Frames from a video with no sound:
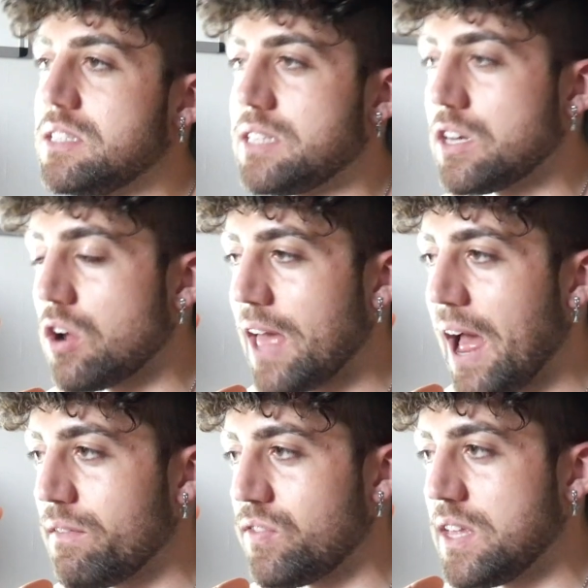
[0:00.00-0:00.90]
Did I
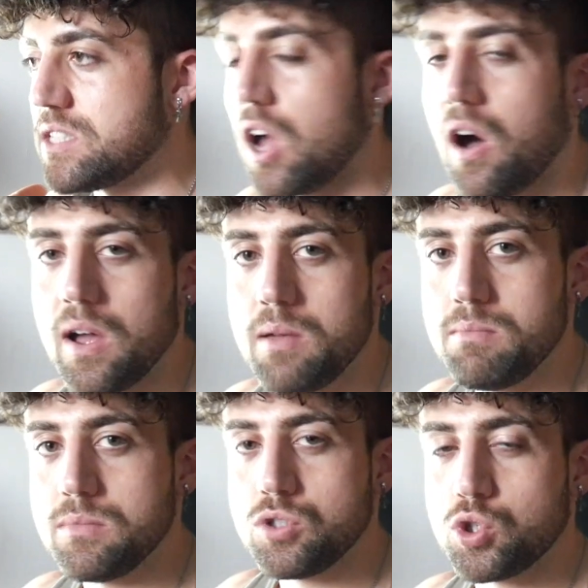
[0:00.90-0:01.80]
have the
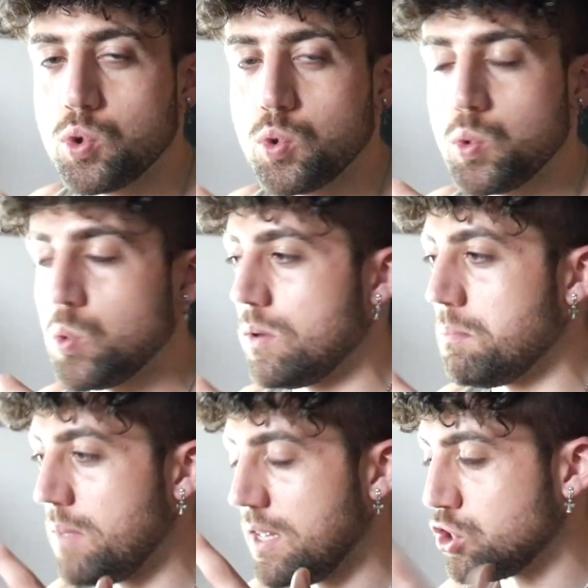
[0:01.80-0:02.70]
time to
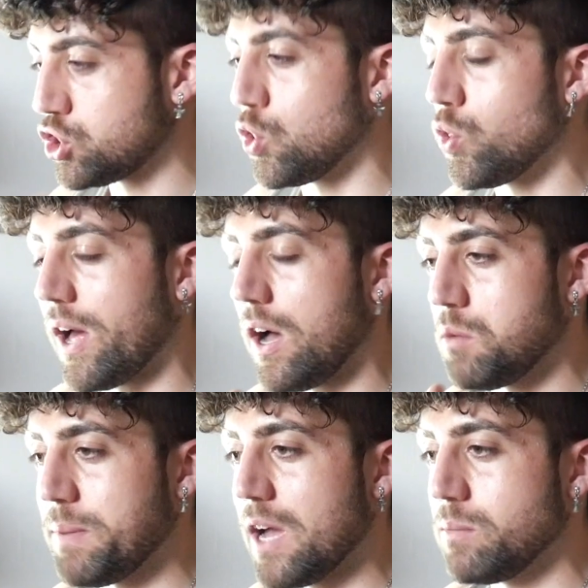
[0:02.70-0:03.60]
ensure that I'd
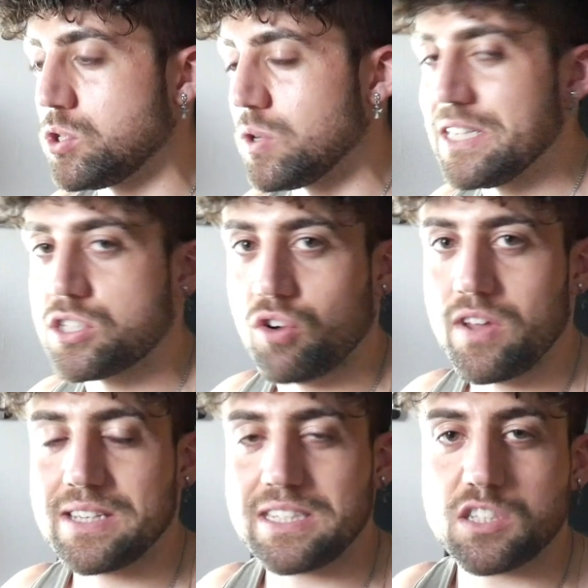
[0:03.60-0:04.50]
be able to integrate
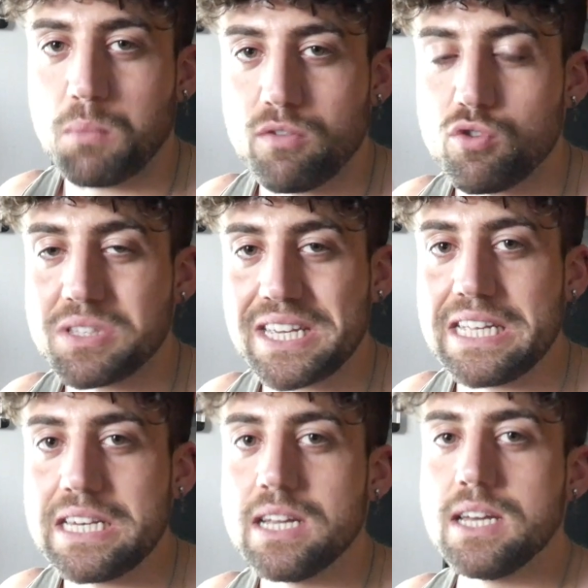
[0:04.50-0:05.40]
this into my routine,